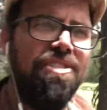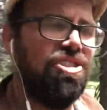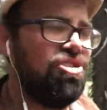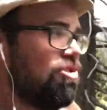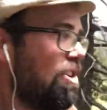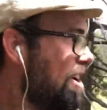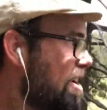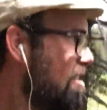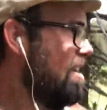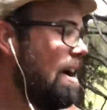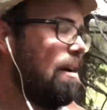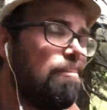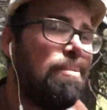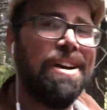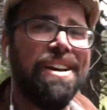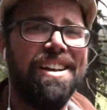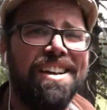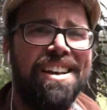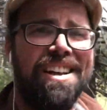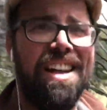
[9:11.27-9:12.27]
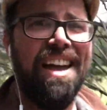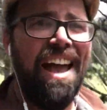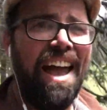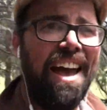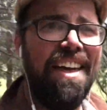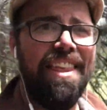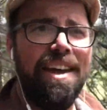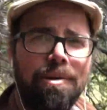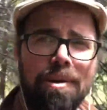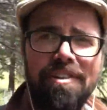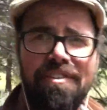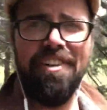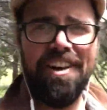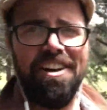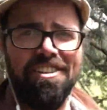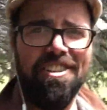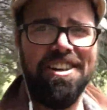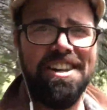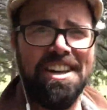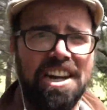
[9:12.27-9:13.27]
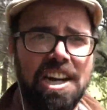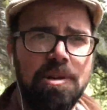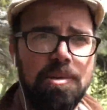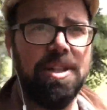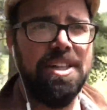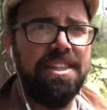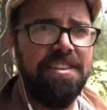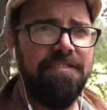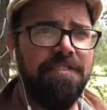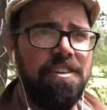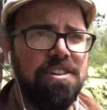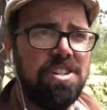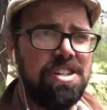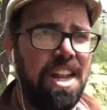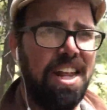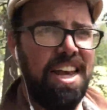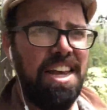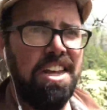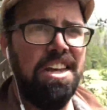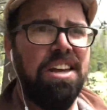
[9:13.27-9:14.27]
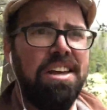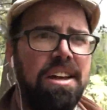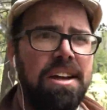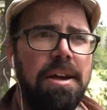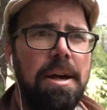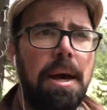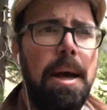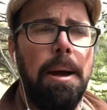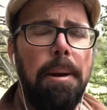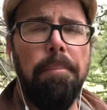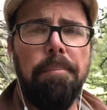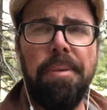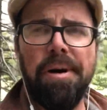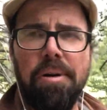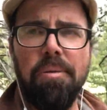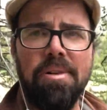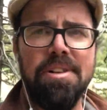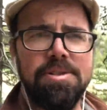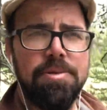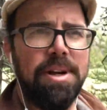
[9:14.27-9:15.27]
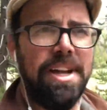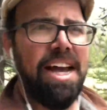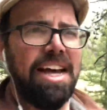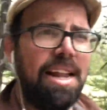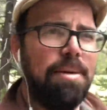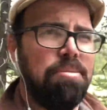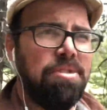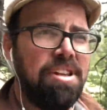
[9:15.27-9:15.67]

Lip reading: the trail up, and they were fairly terrible at the first lake. But once we got up